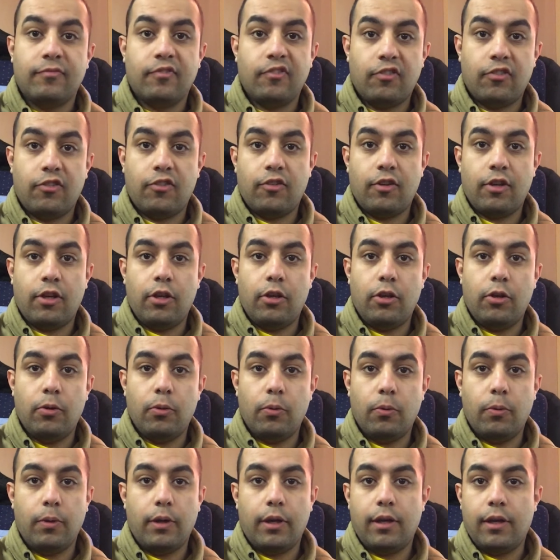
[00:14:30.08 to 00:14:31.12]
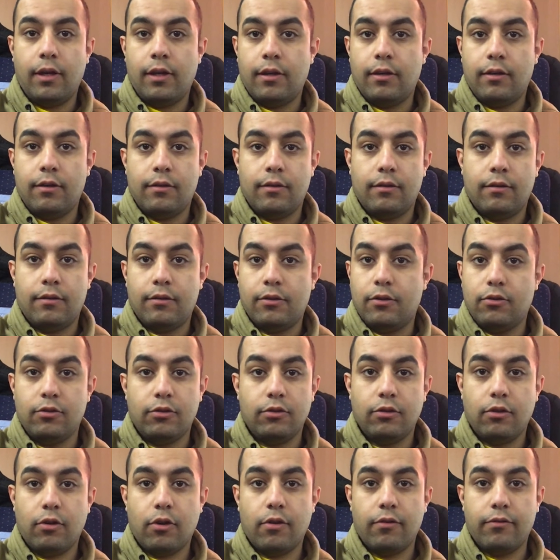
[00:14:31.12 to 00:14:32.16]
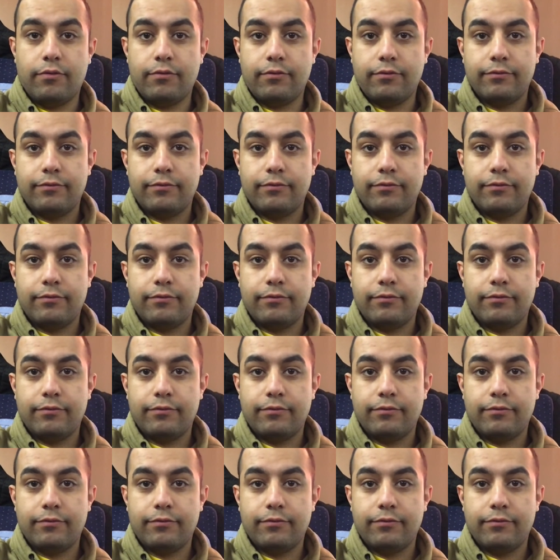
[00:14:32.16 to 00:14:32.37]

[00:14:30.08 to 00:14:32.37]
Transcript: See you in Düsseldorf.